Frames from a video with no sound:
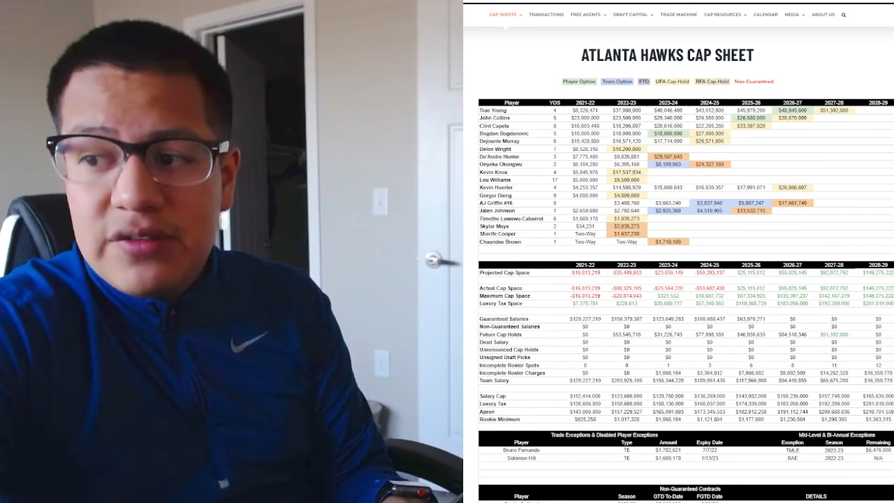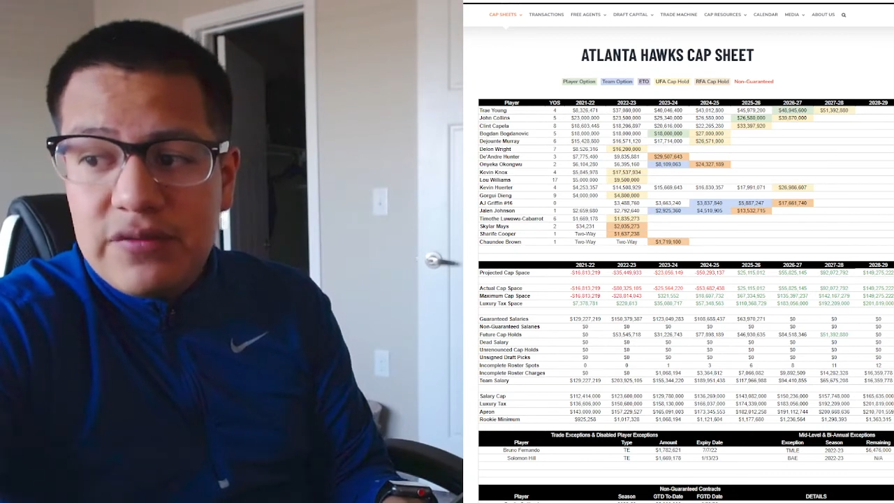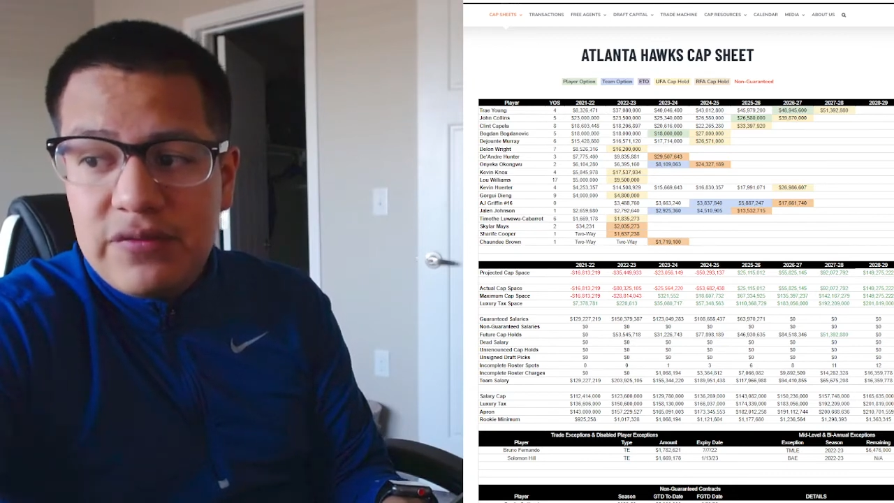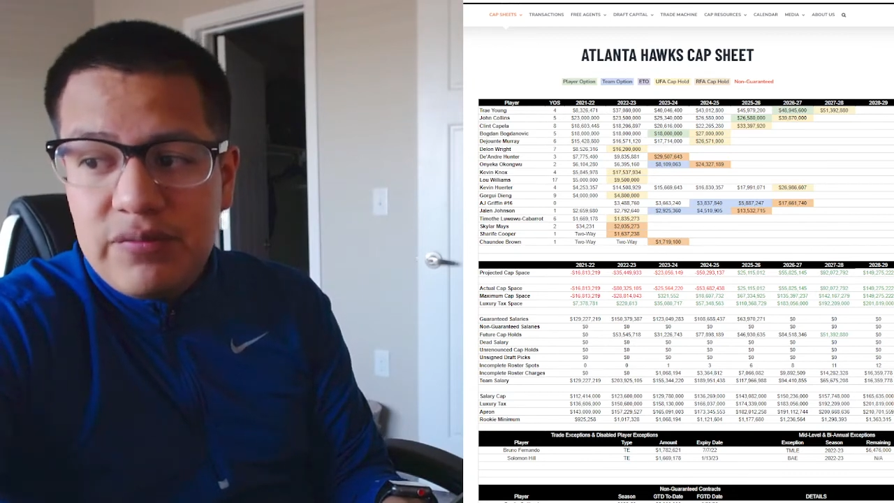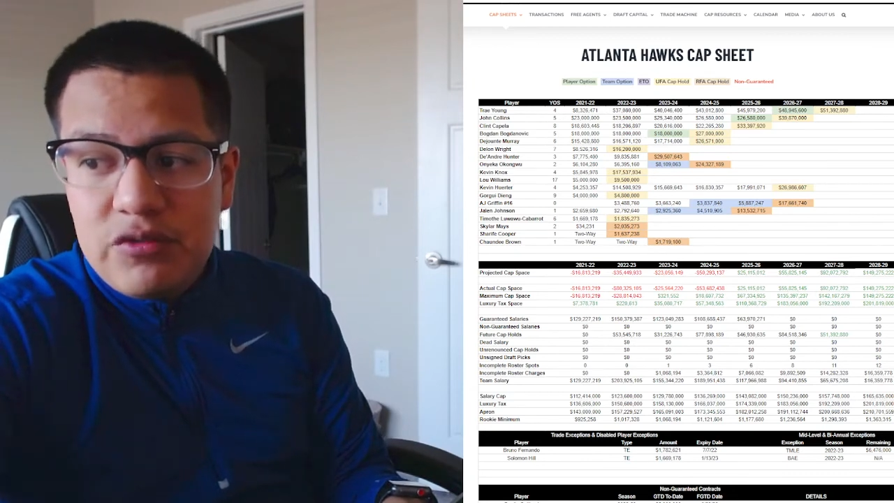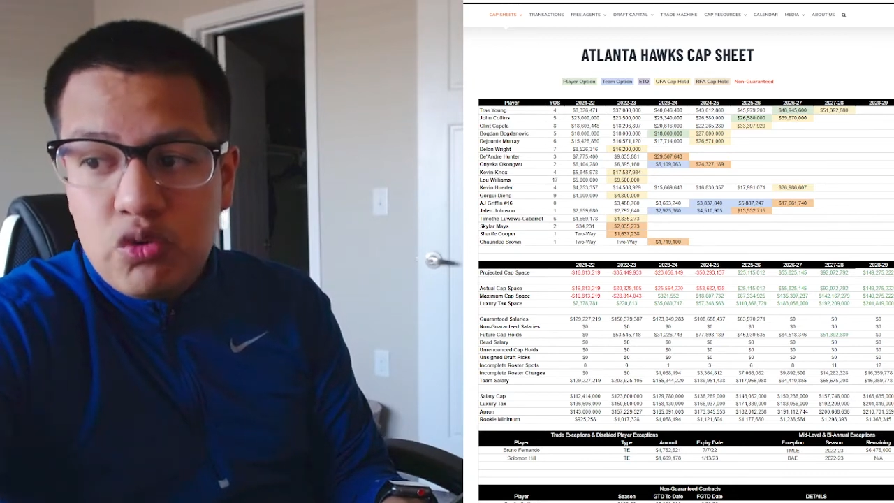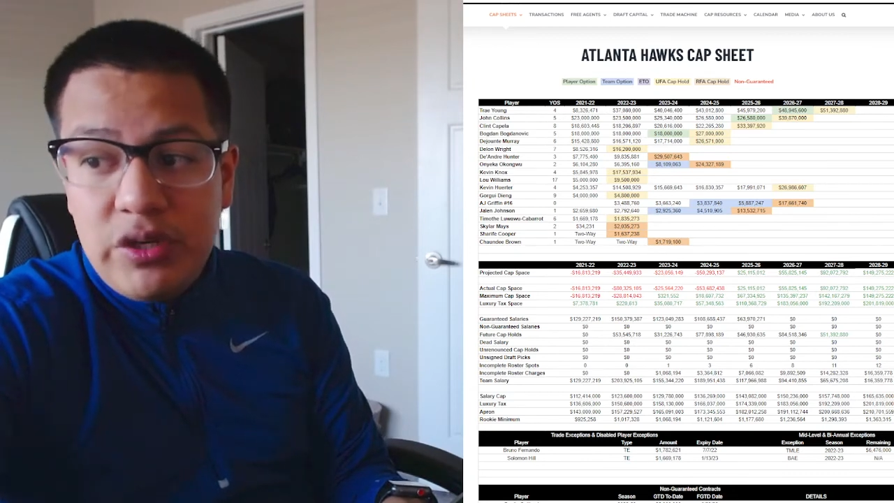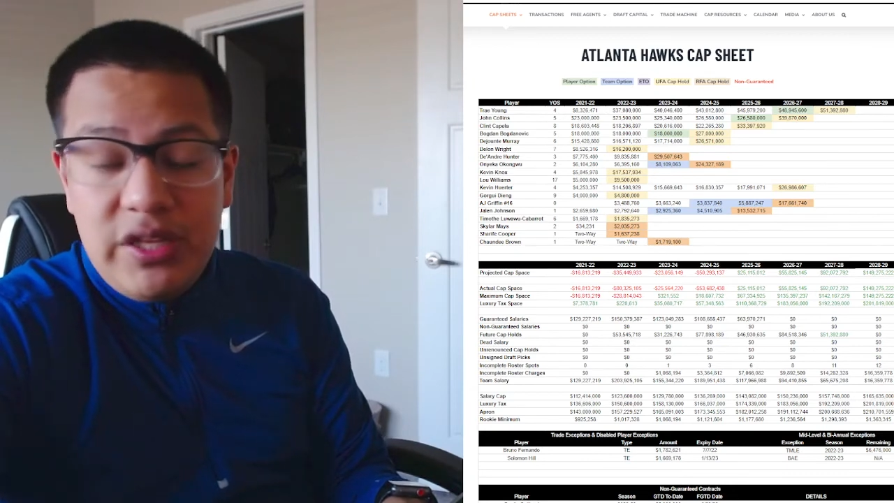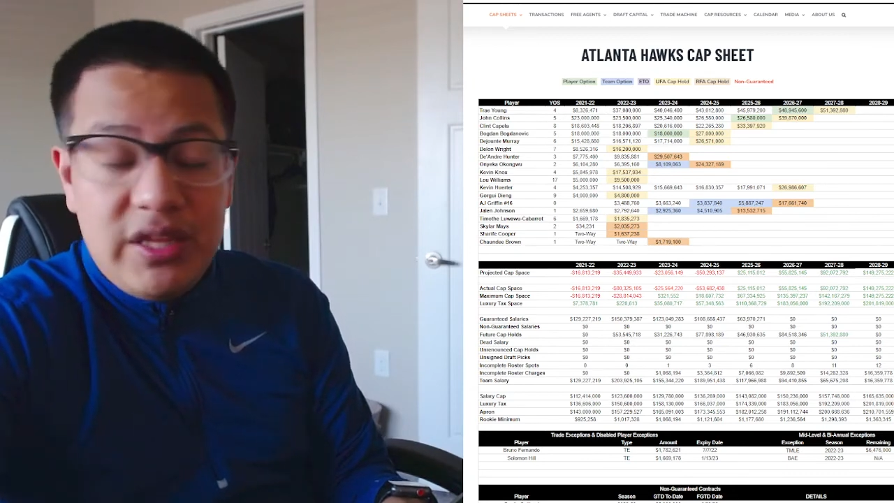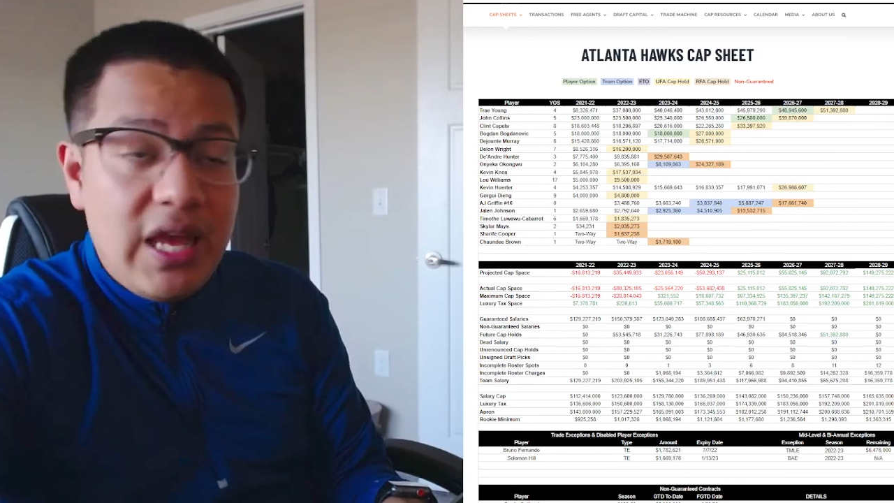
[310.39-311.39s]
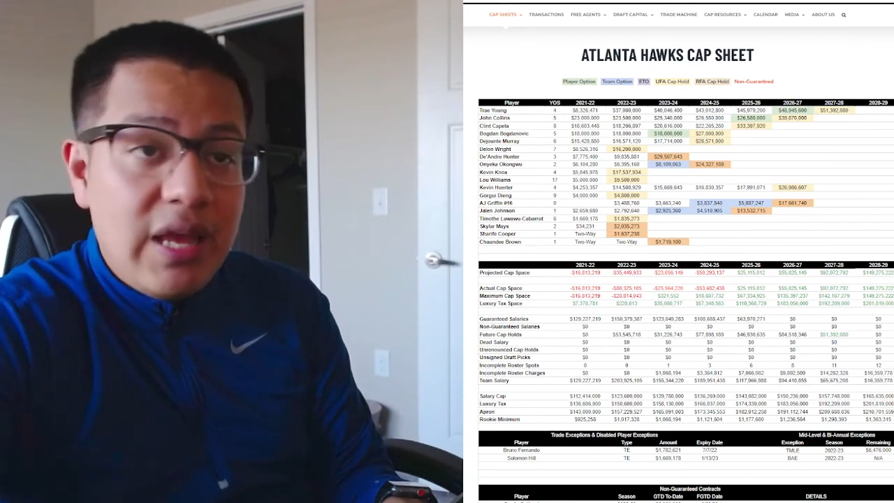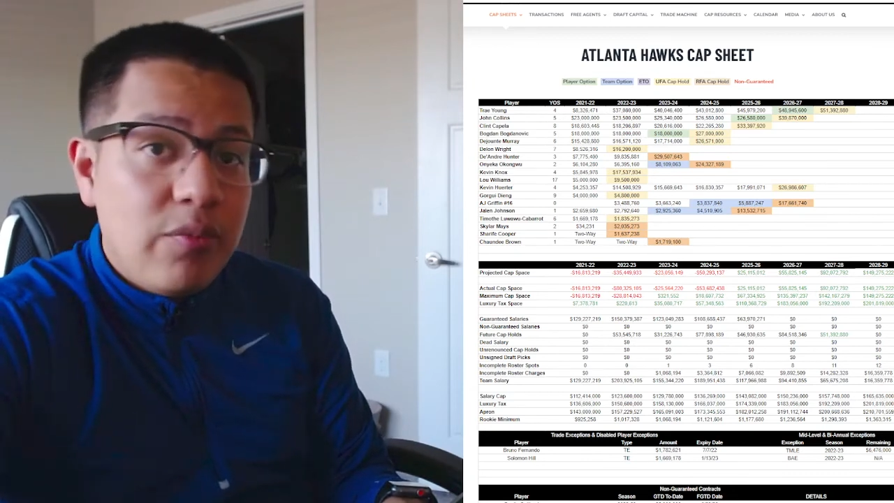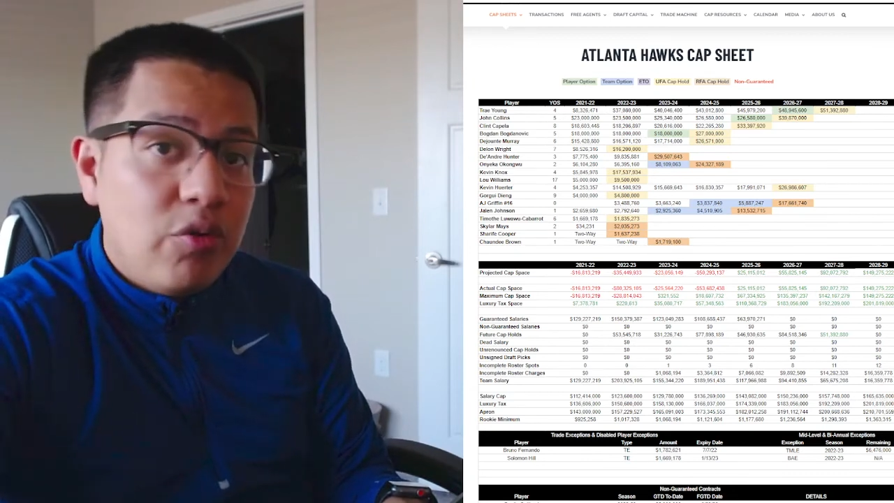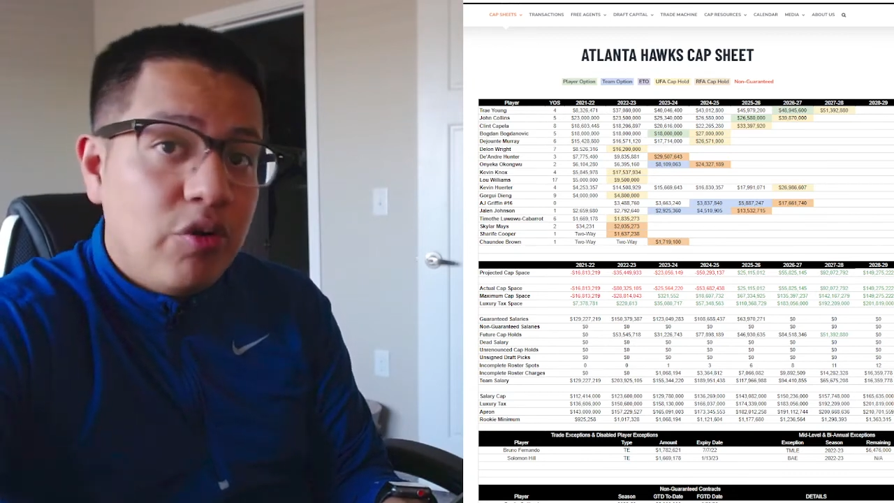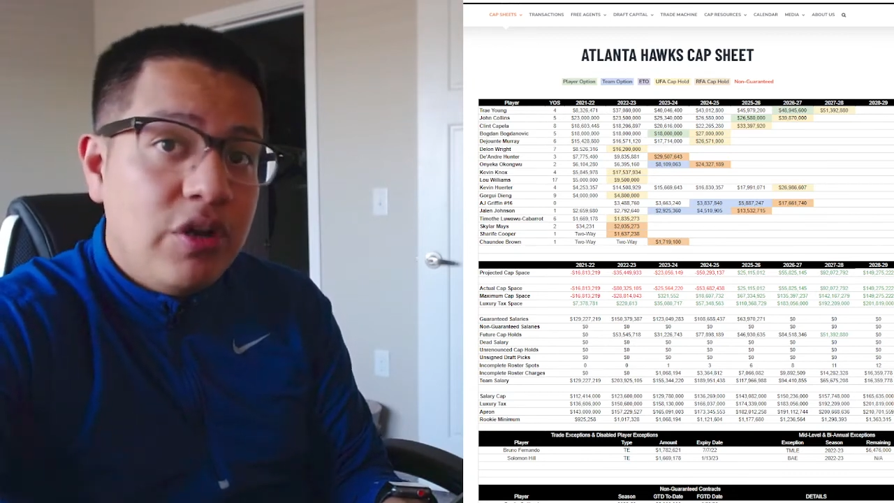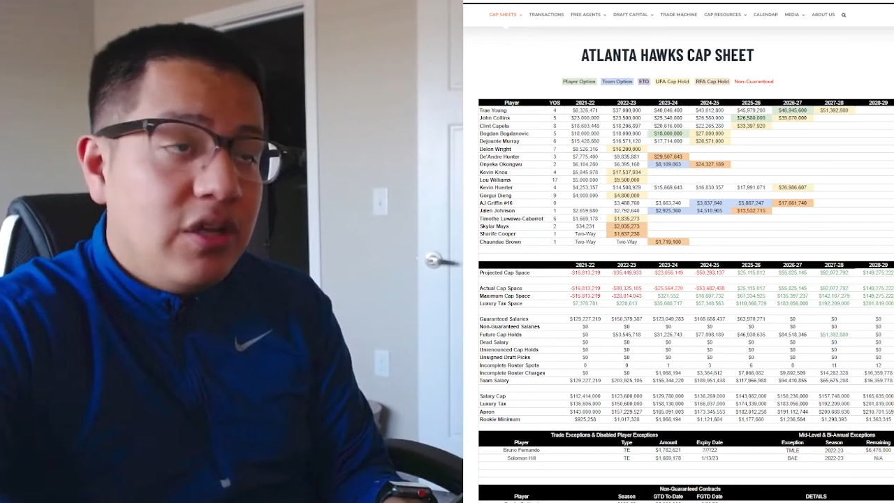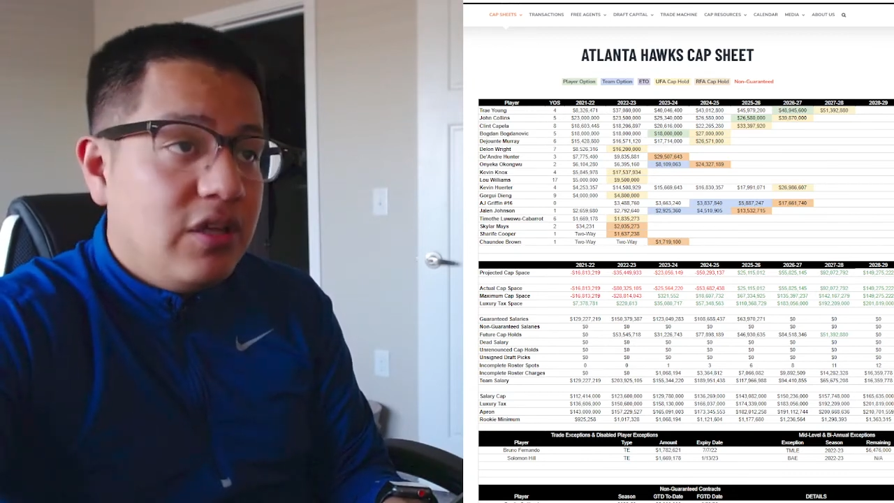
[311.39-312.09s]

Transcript: of joining them or,